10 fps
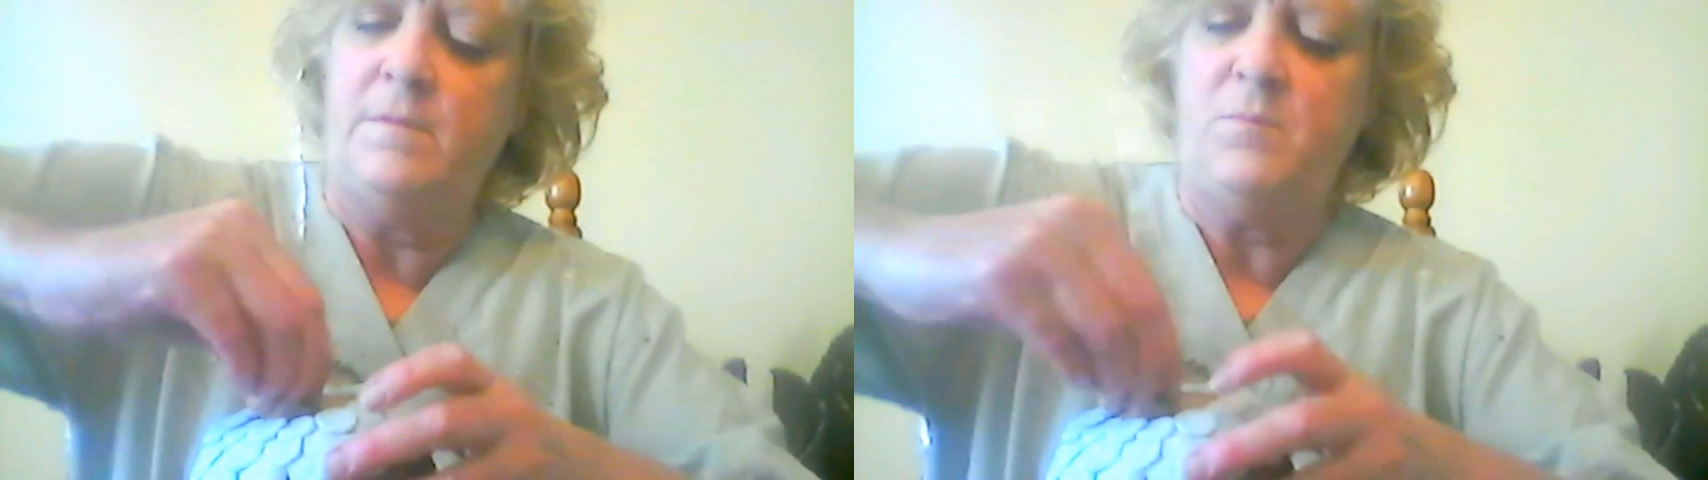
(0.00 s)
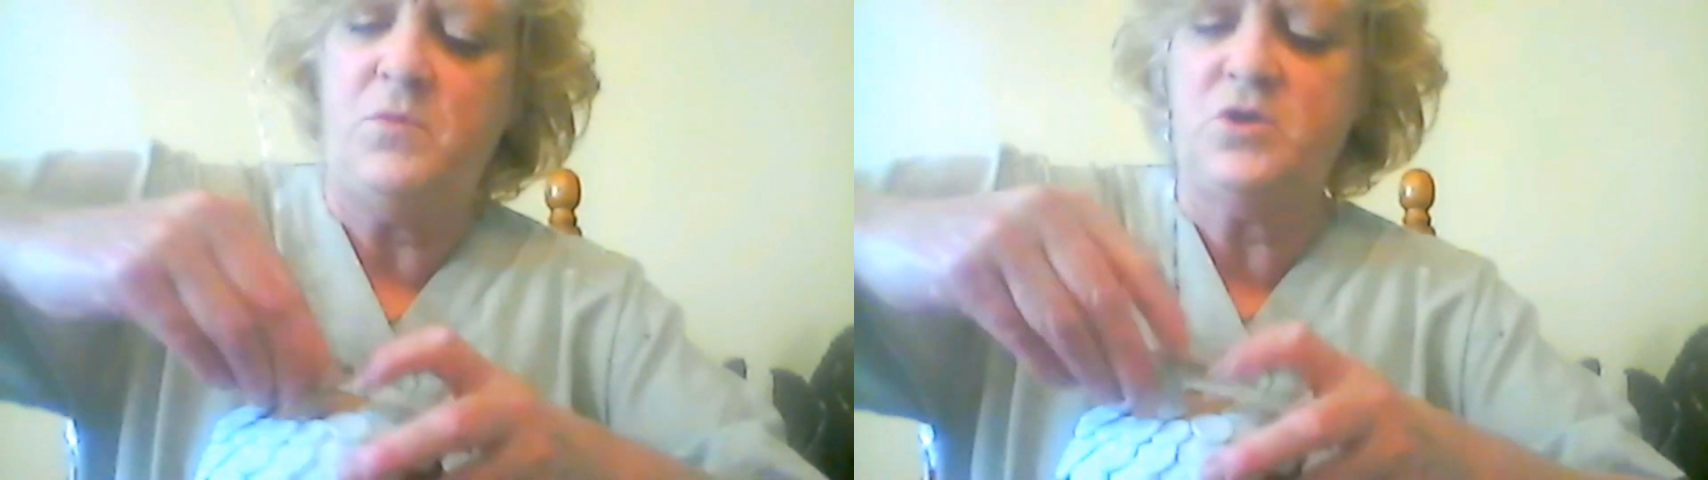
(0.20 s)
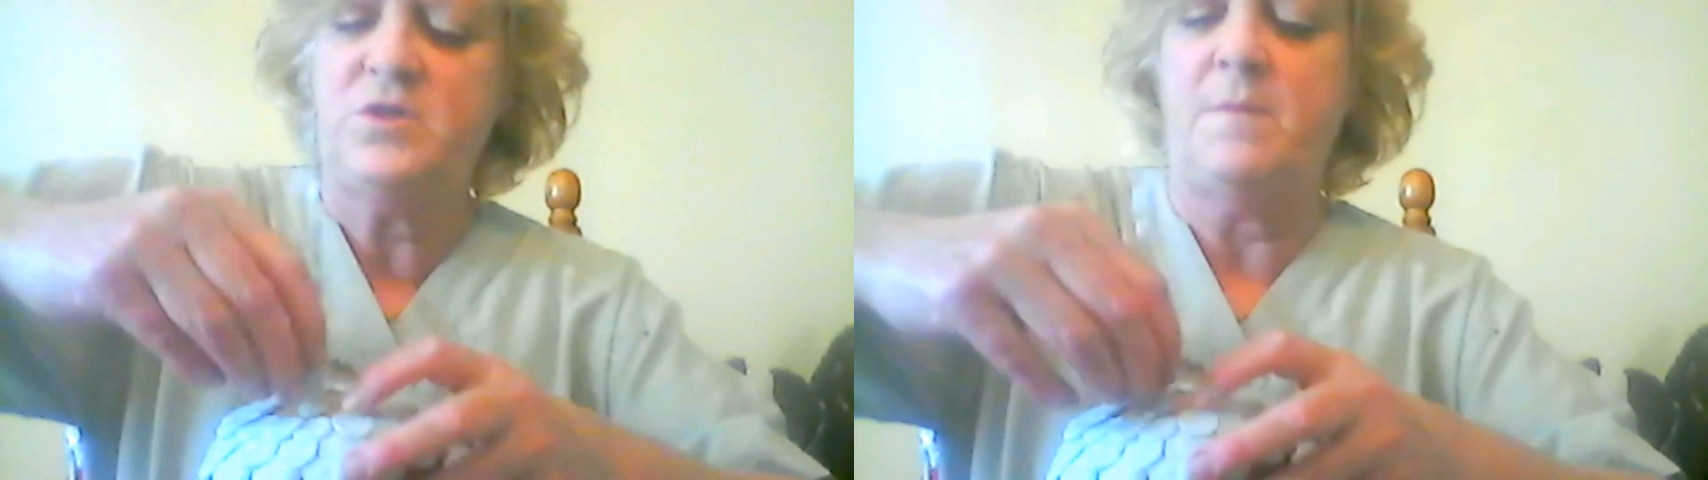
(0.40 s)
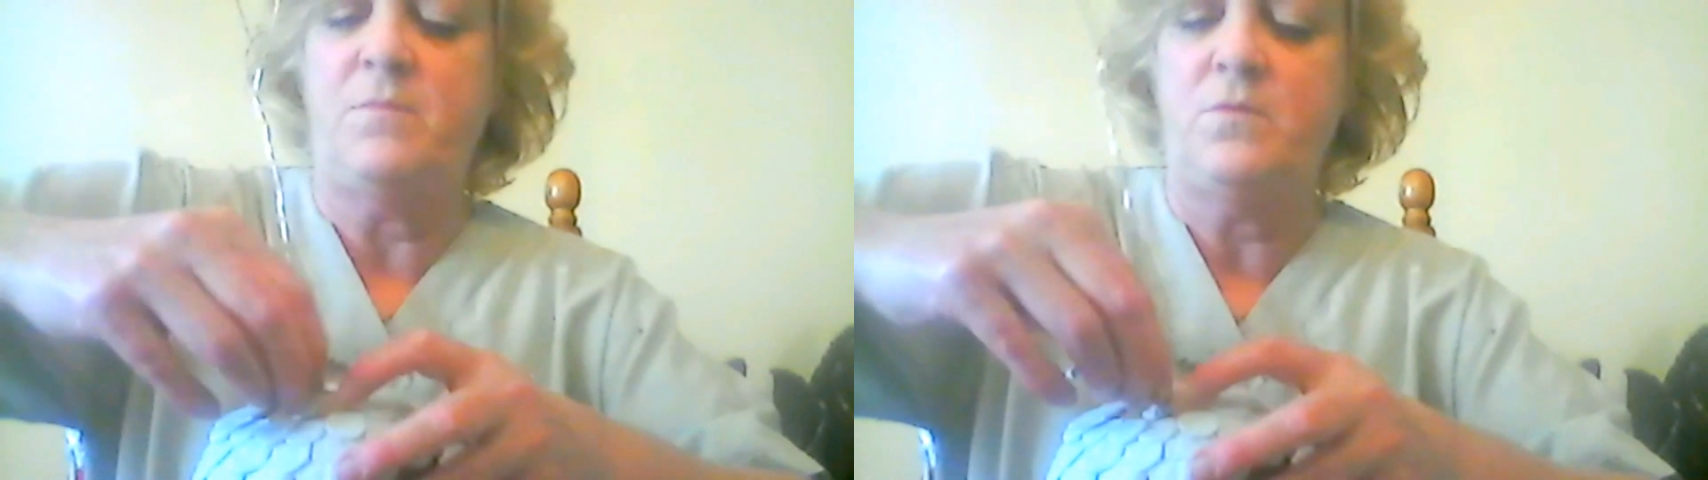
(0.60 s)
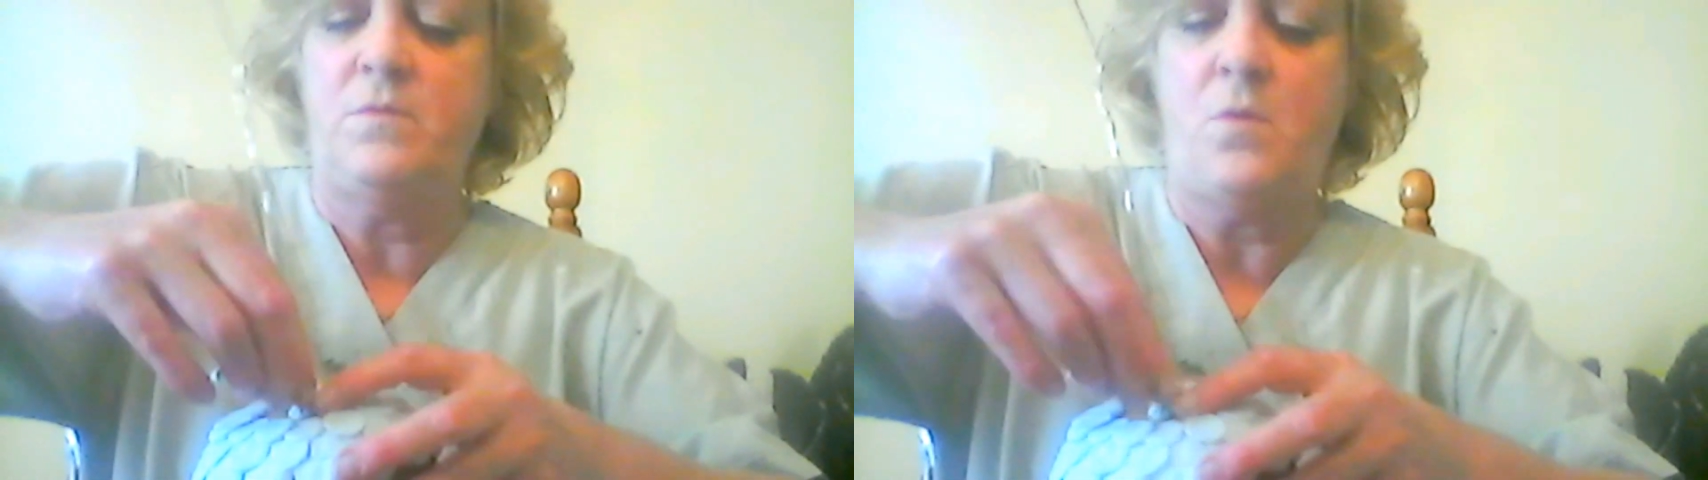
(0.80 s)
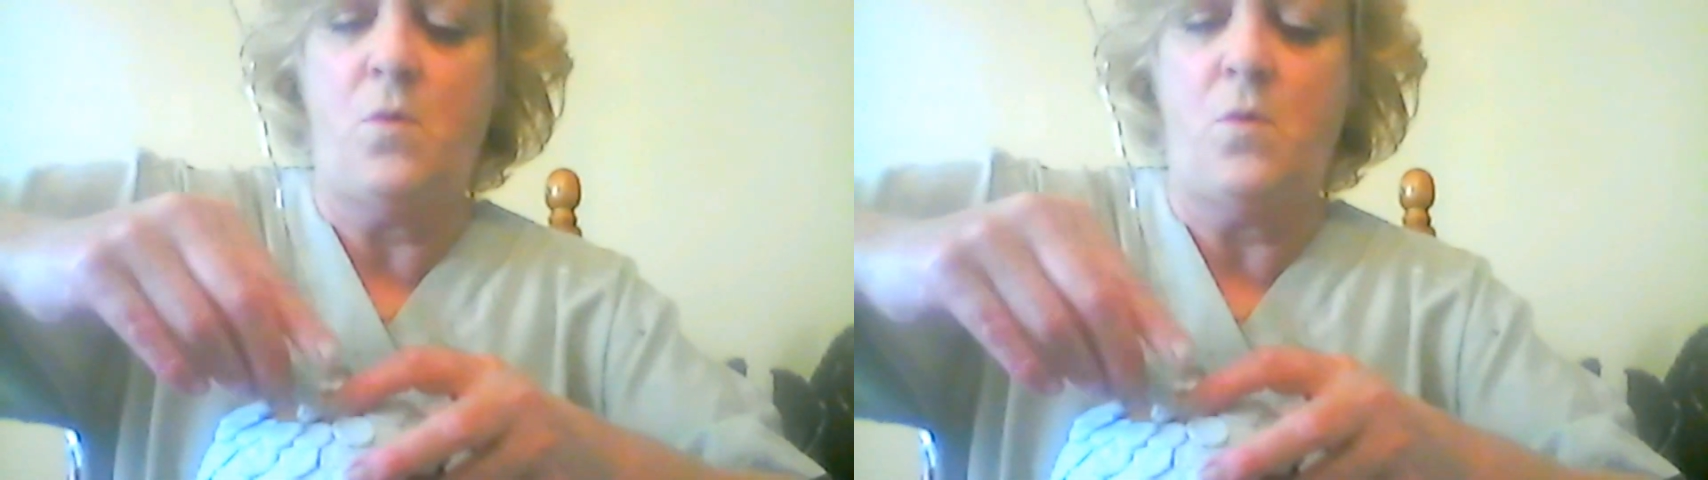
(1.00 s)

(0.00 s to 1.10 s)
push some through the